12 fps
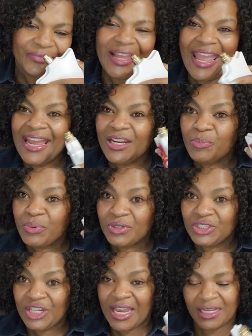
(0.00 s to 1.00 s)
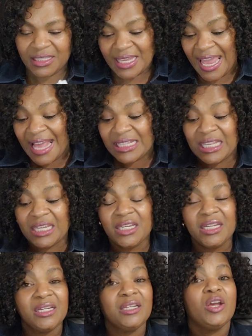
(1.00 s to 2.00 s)
And it projects. It has a
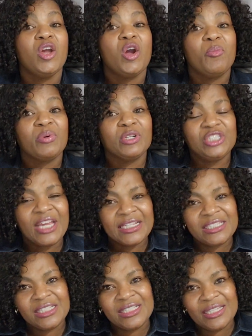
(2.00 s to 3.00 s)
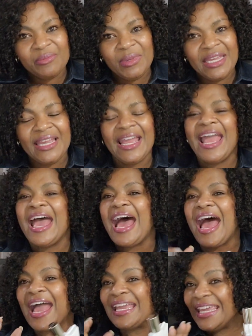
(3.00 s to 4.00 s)
good projection to me.
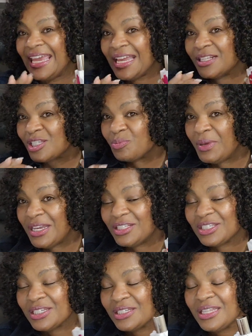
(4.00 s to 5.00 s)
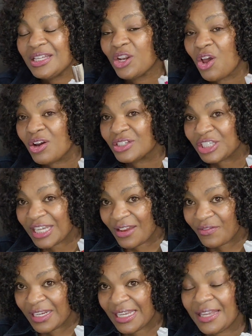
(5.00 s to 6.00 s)
I can't speak to the
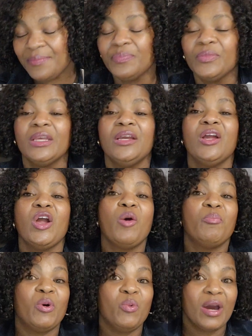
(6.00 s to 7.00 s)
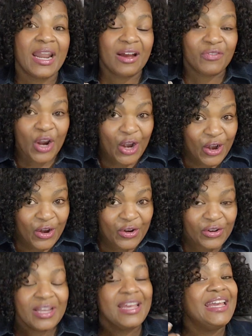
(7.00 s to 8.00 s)
longevity, but what I've heard
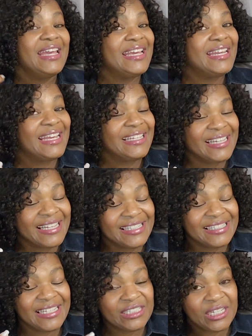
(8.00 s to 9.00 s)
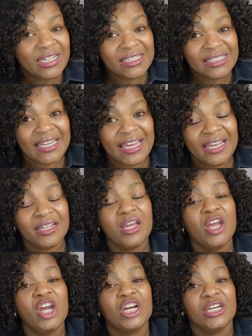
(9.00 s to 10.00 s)
it get it does get
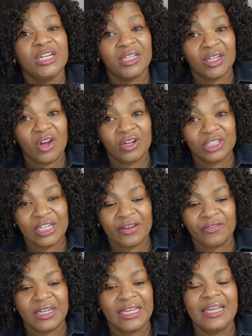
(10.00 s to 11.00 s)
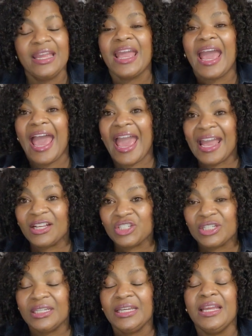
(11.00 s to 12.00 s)
good longevity.
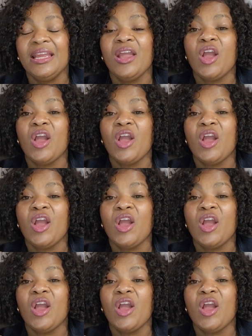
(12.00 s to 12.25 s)
Actually,